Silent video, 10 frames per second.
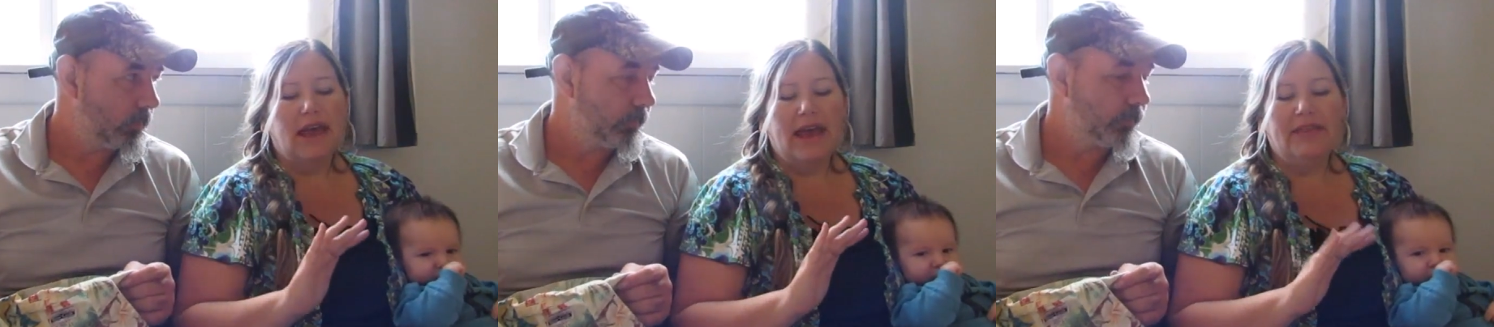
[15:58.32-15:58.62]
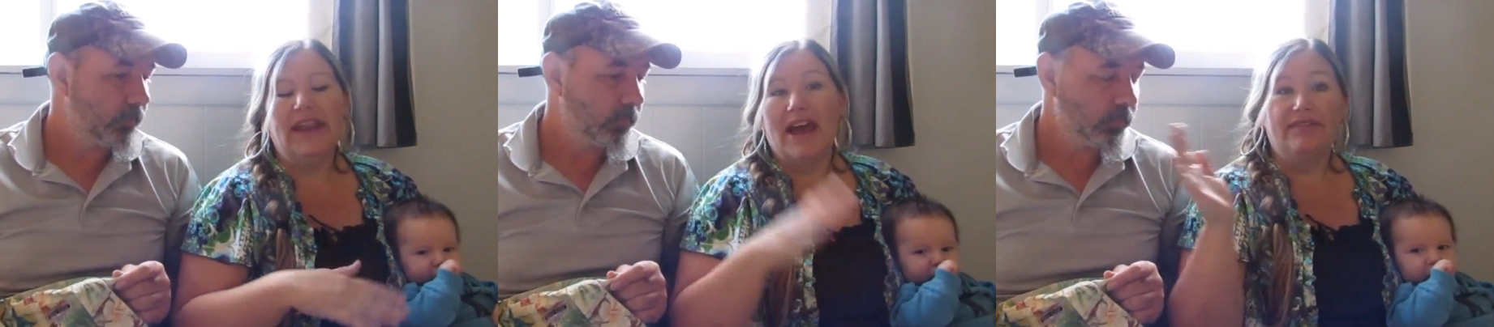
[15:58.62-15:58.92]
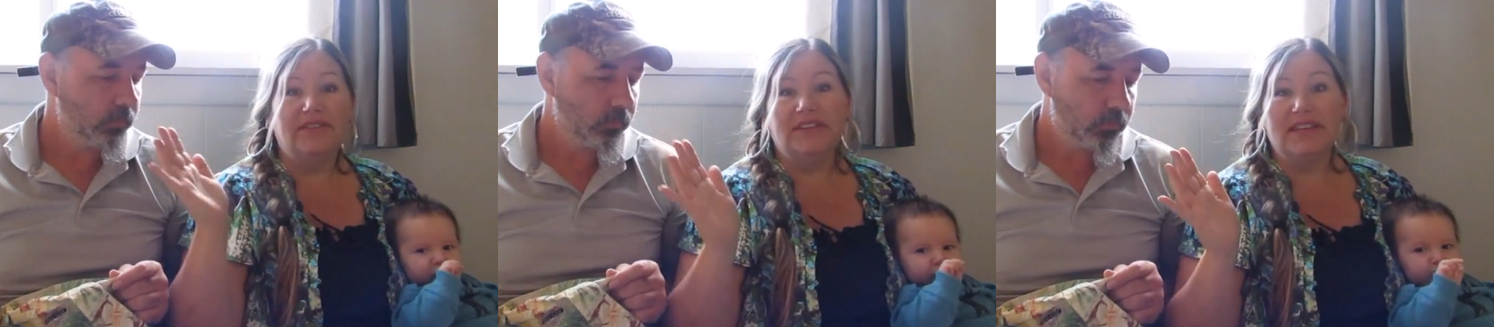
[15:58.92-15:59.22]
Speaker 1: and then have
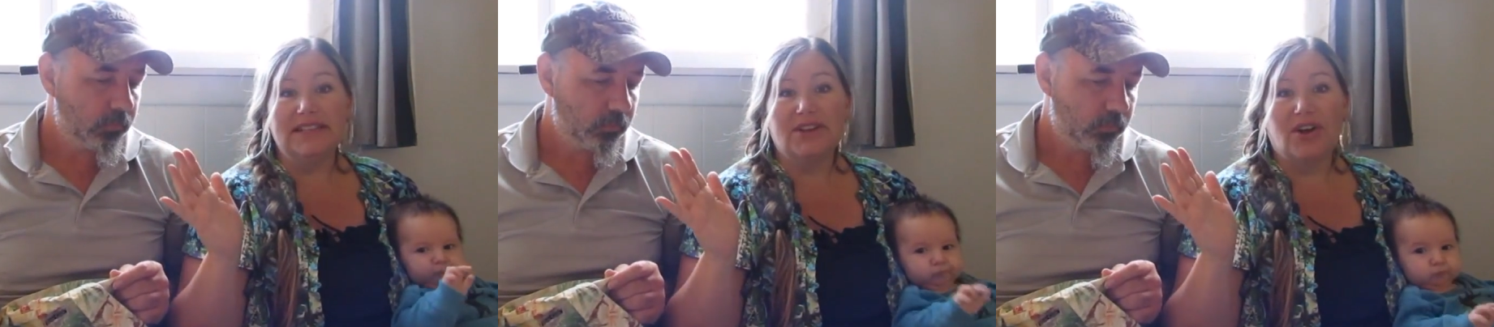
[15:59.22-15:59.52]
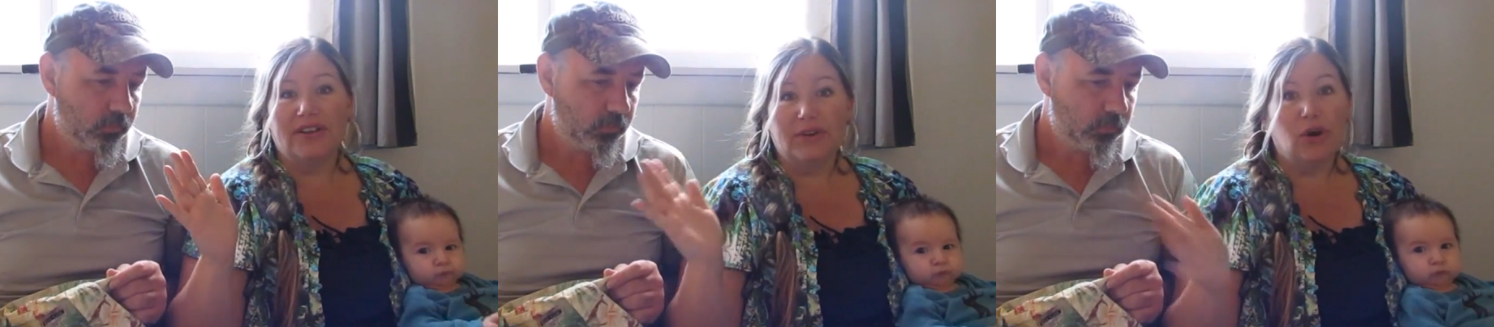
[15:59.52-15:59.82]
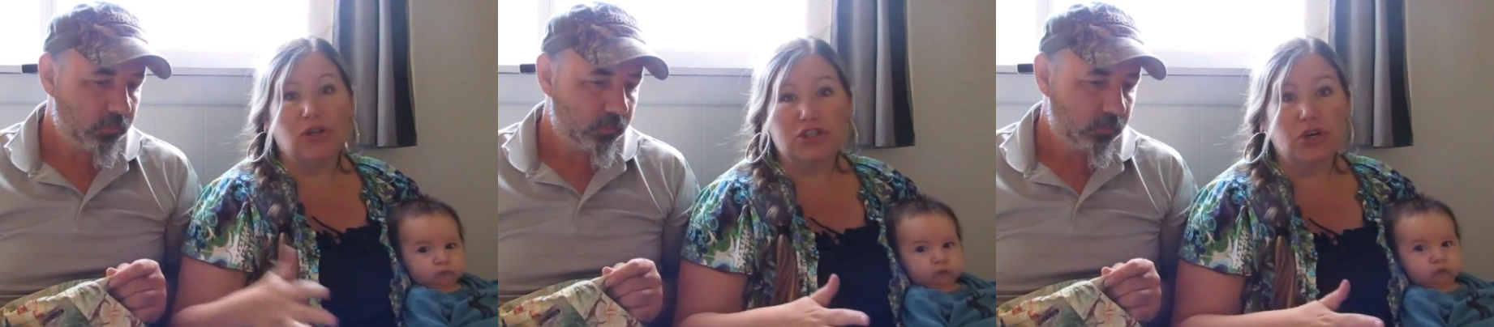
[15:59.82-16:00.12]
50 things on and they're all
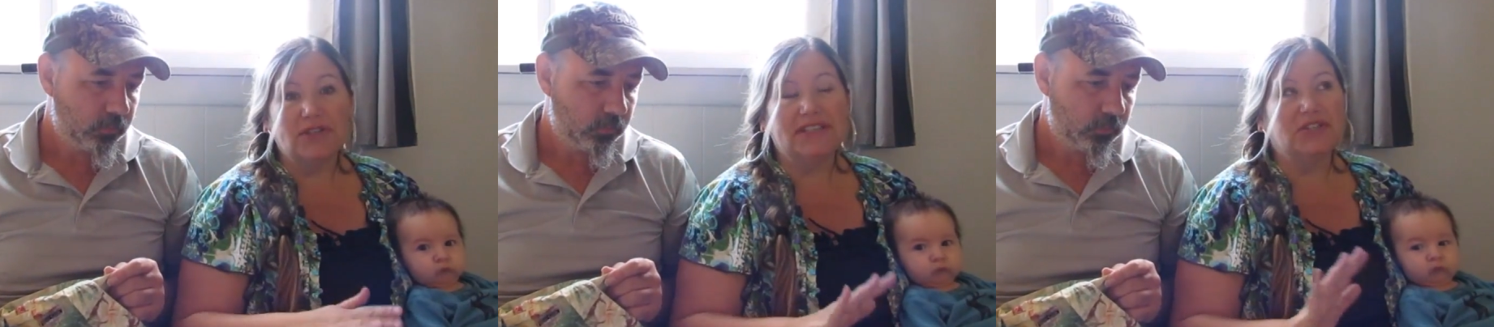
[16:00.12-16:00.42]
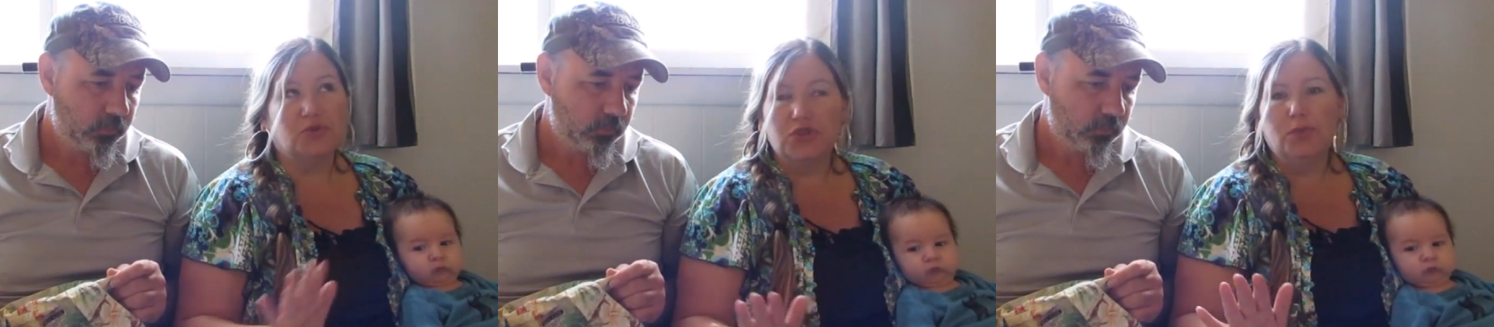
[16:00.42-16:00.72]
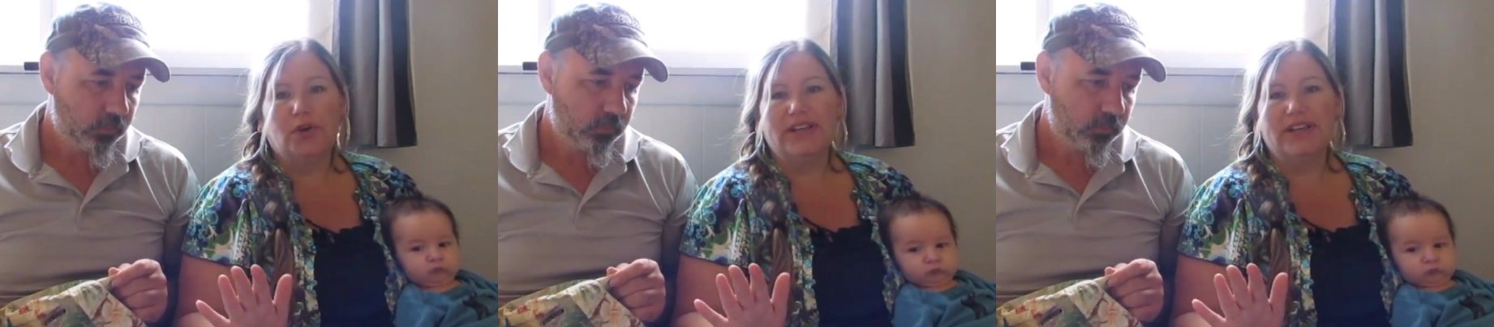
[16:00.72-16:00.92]
shirts and it's super